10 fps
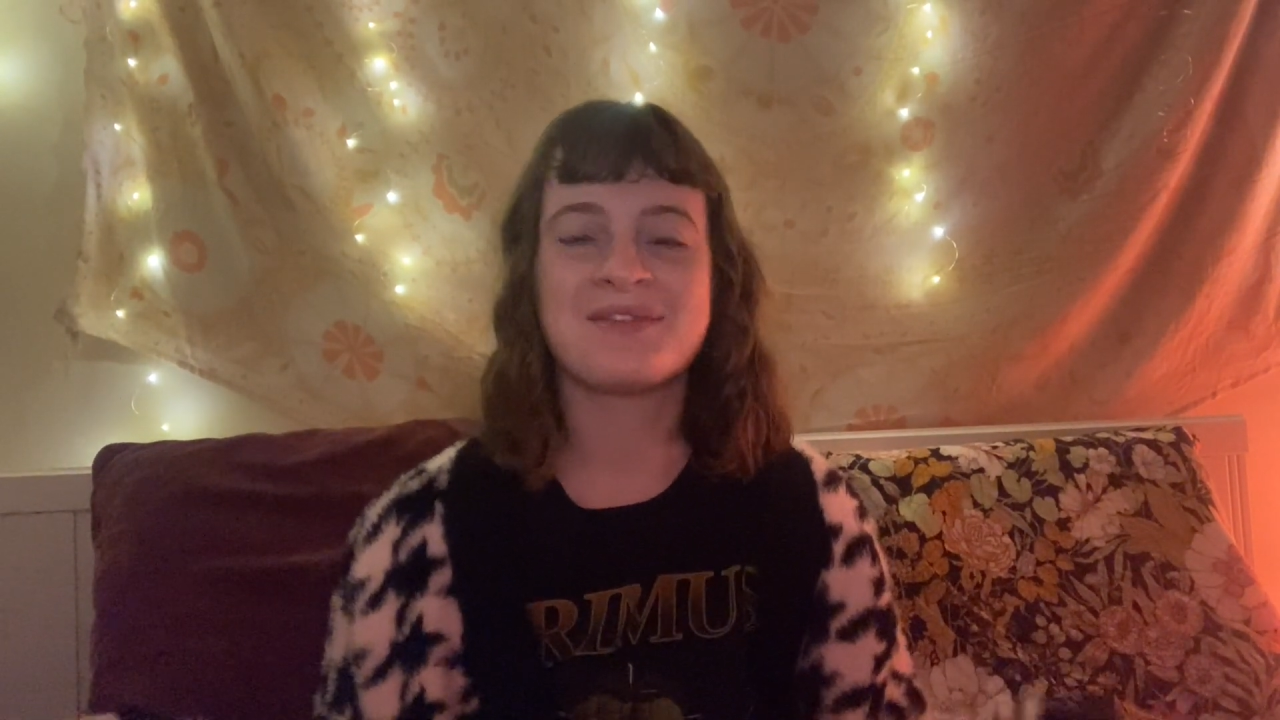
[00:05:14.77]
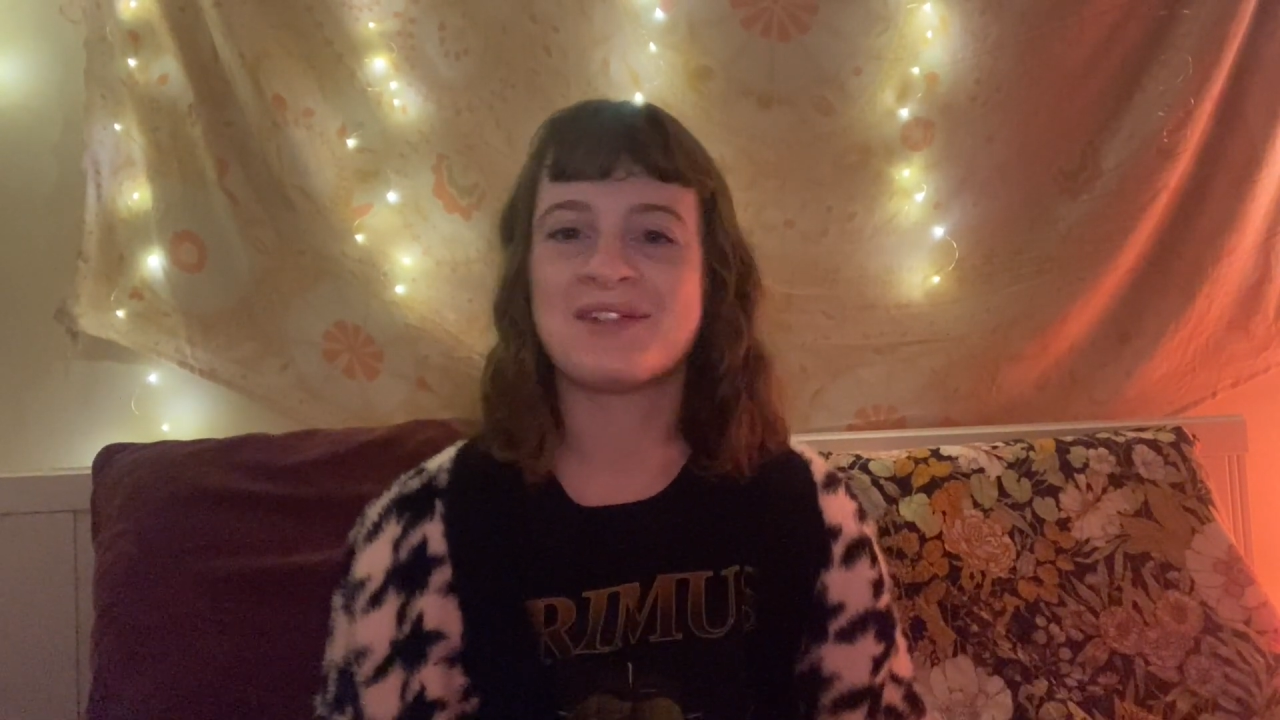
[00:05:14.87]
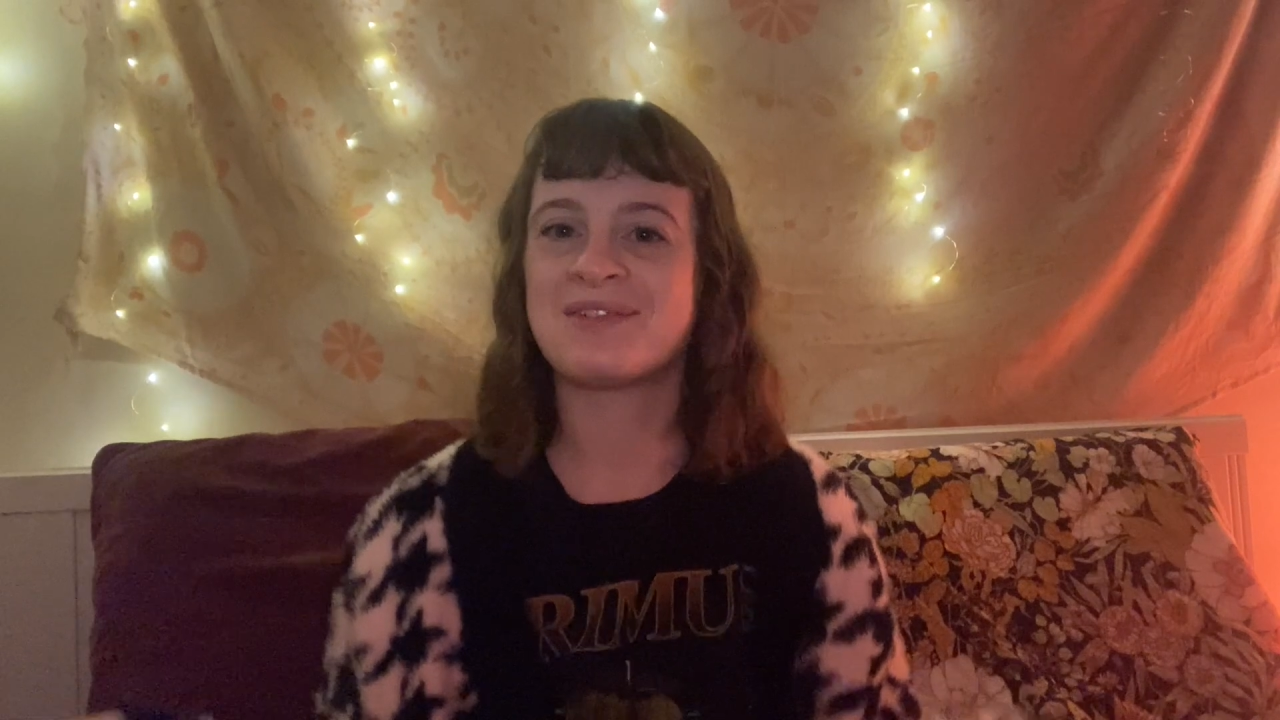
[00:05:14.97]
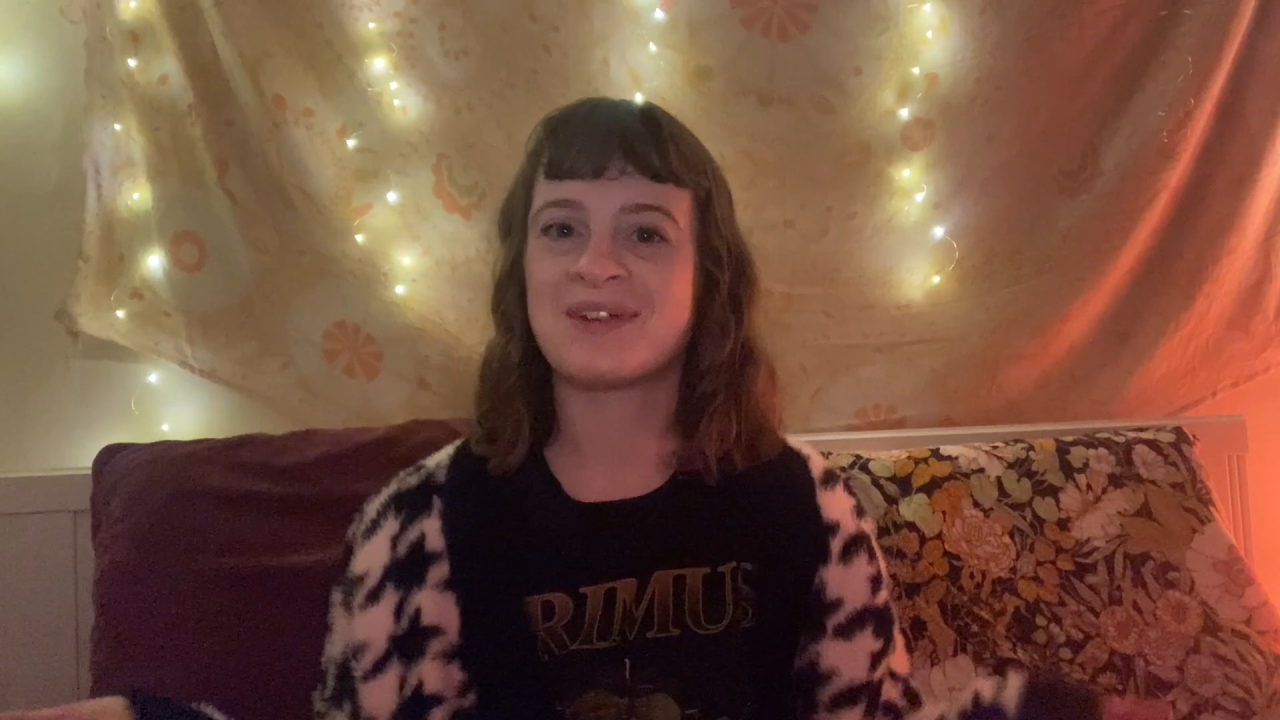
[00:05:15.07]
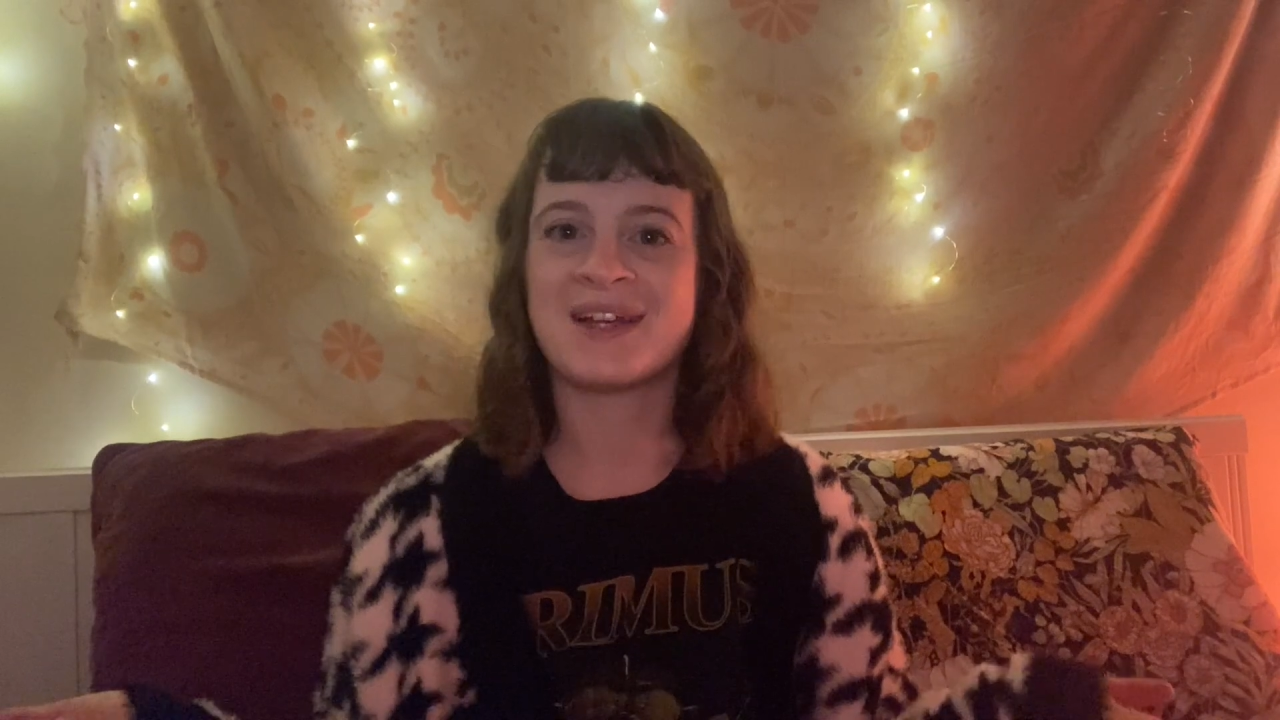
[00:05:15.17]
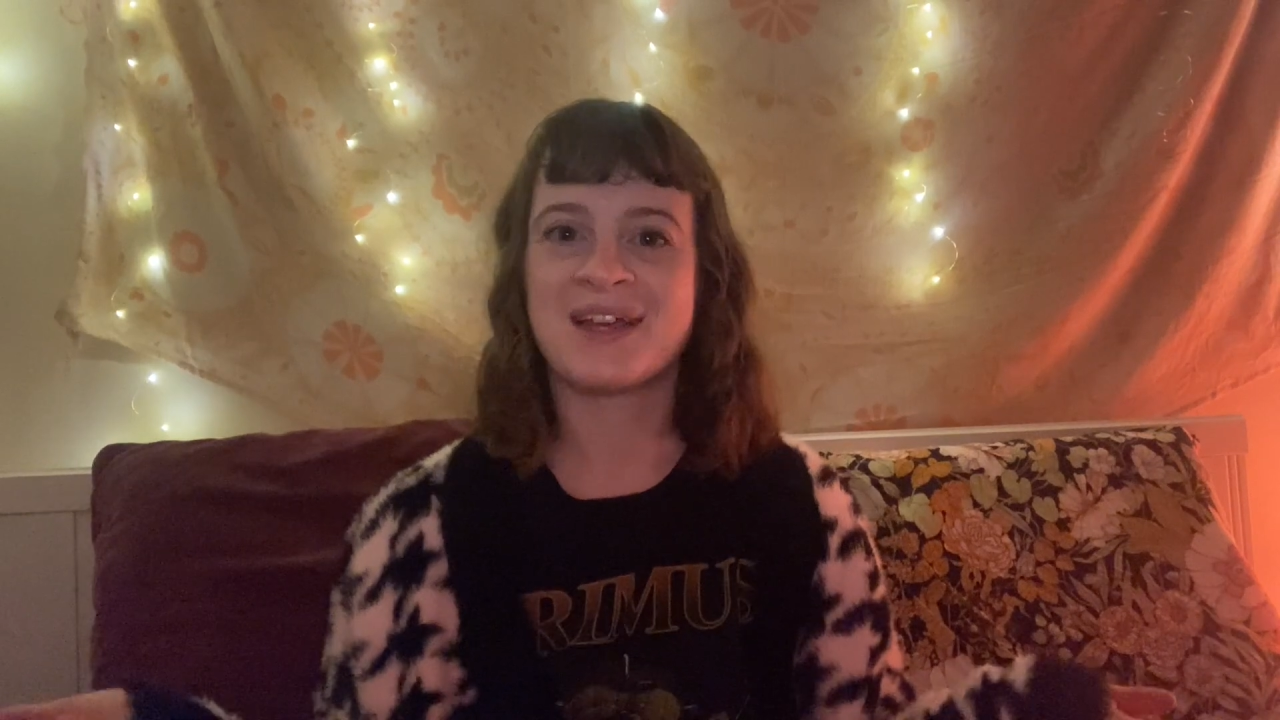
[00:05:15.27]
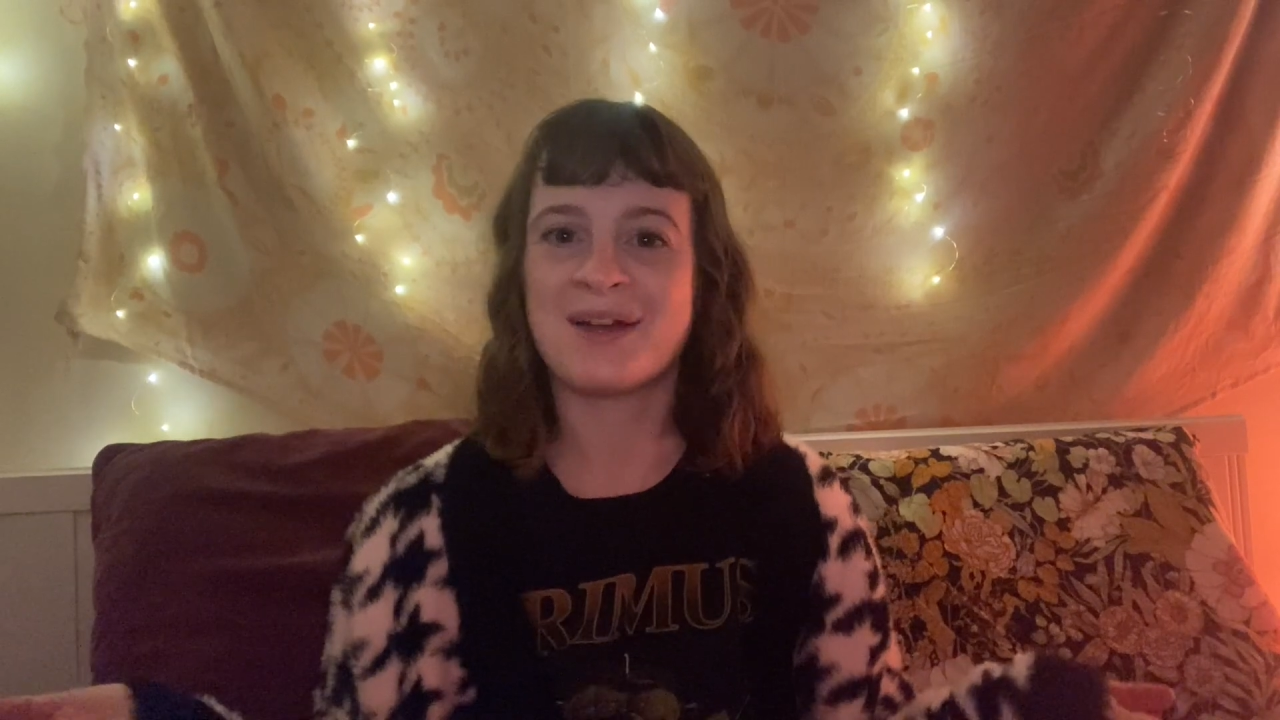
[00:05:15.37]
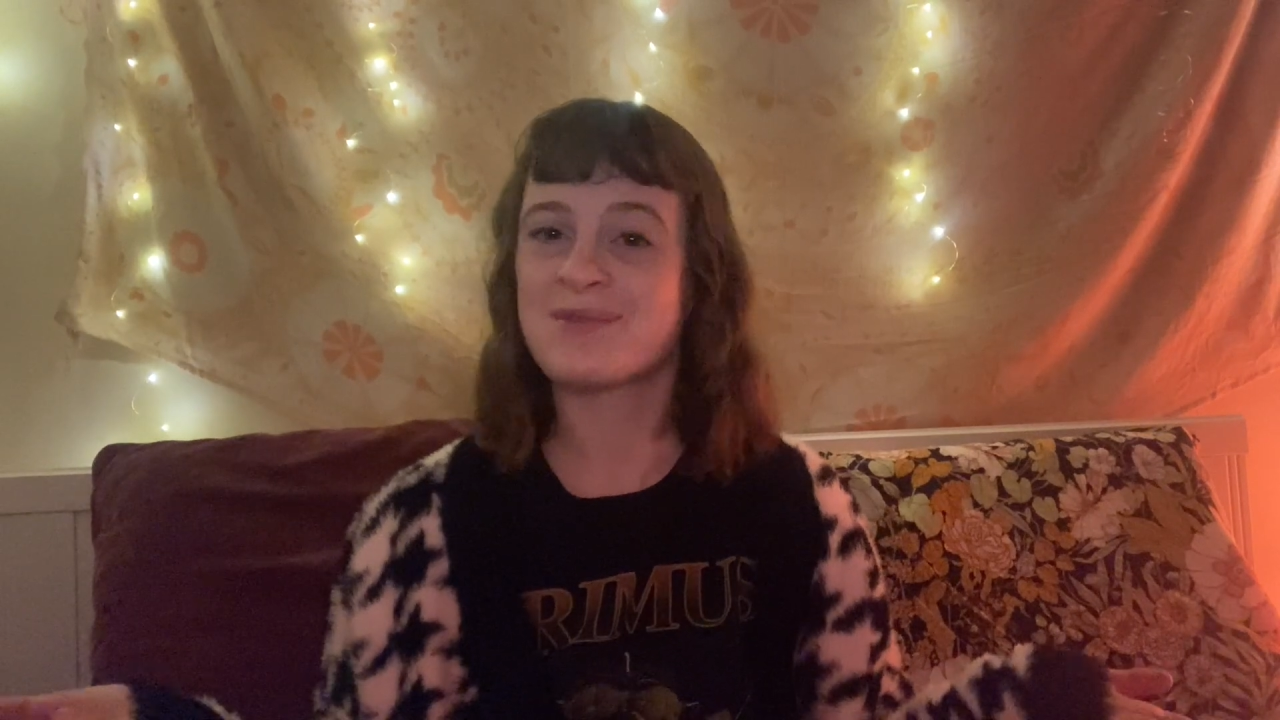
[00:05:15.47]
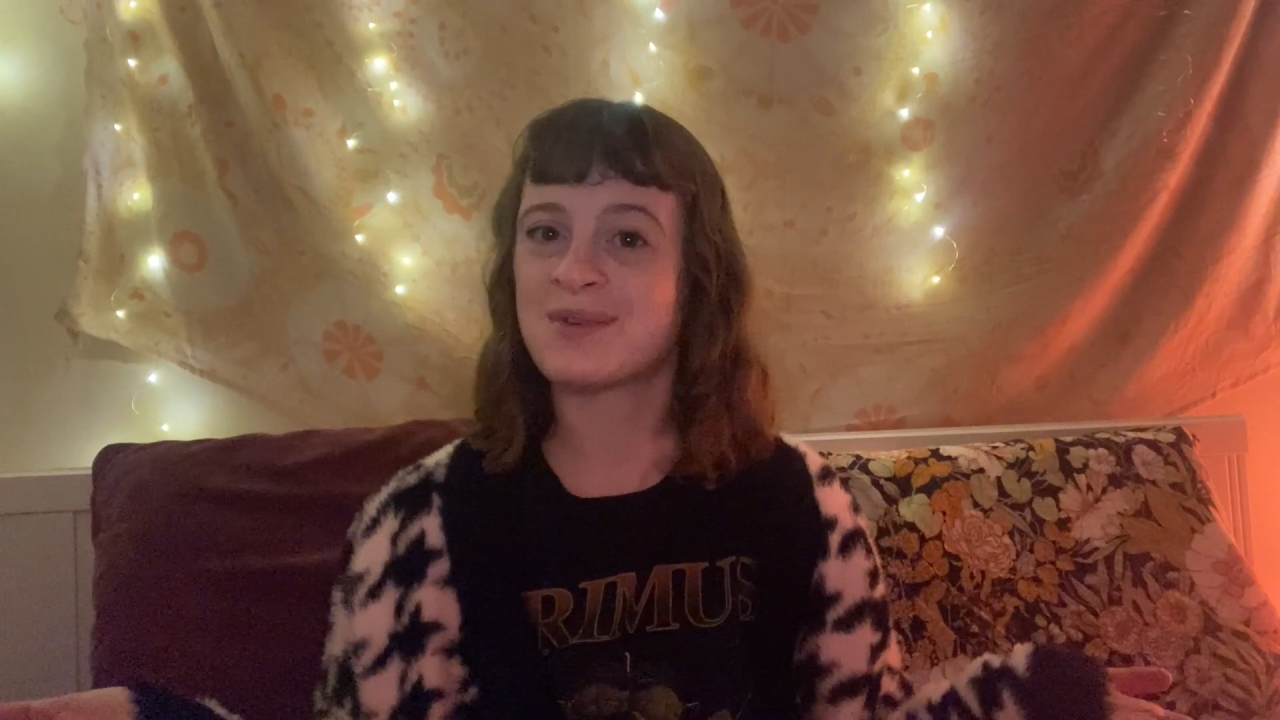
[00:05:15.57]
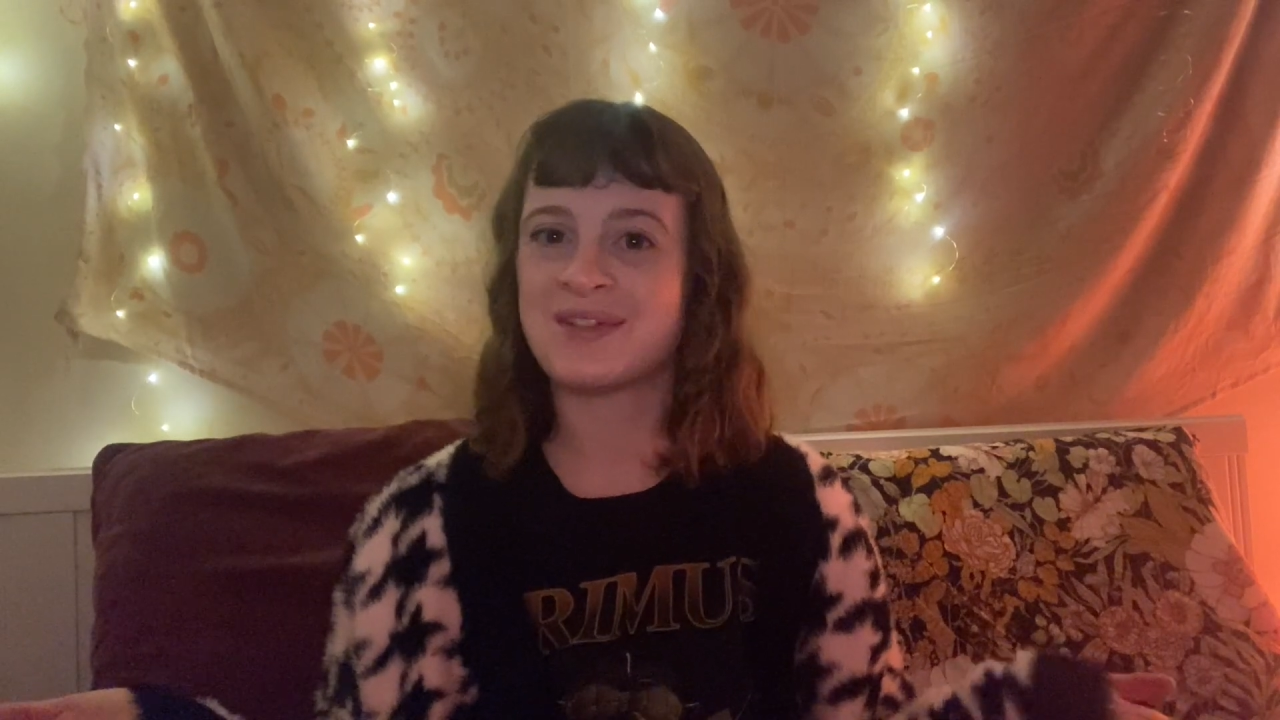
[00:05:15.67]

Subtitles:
feel free to come to